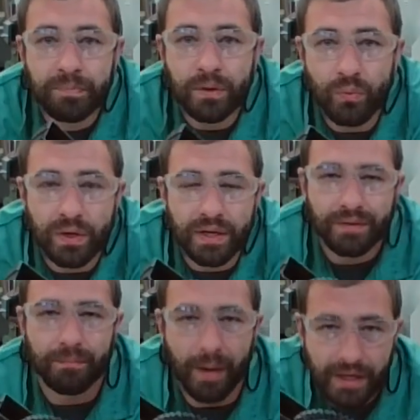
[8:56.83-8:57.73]

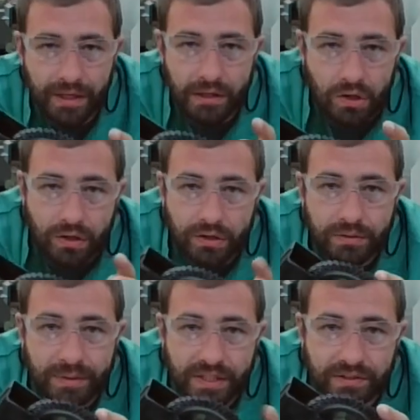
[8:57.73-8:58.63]
with baggy clothes,
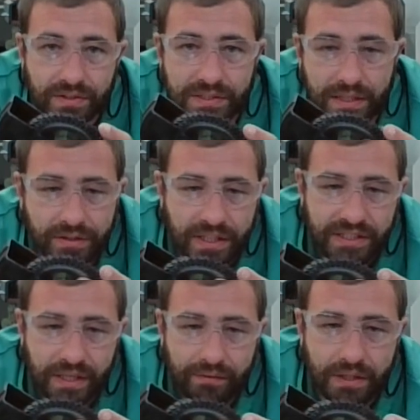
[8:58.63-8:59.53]
because this
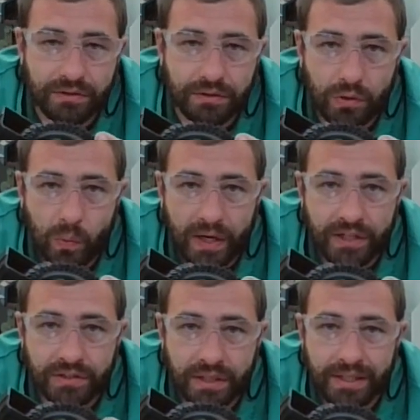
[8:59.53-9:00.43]
does have lots of little
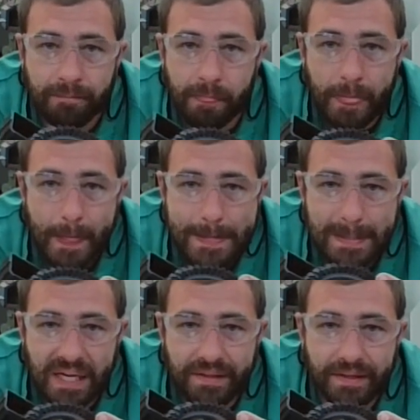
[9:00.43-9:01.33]
wires on it,
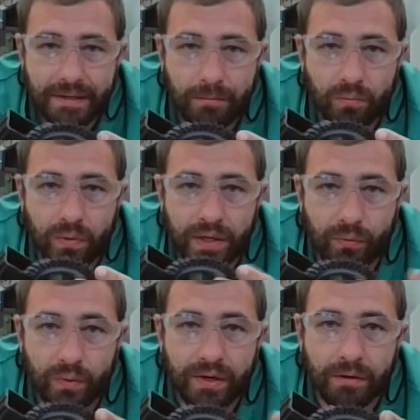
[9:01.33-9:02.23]
and
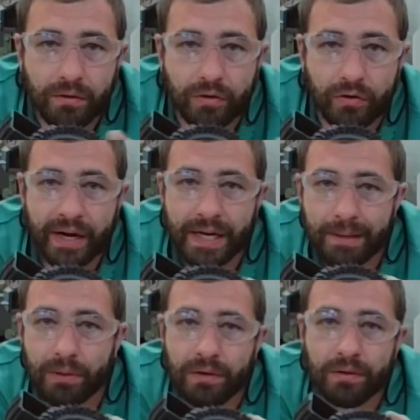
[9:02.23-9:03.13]
it will
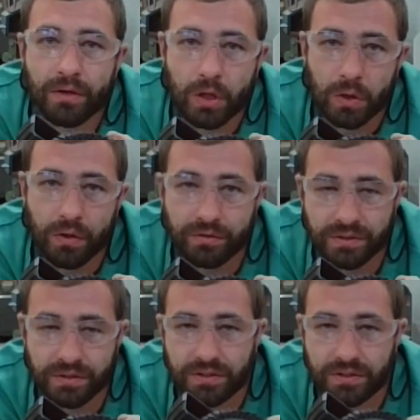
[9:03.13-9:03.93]
grab clothes and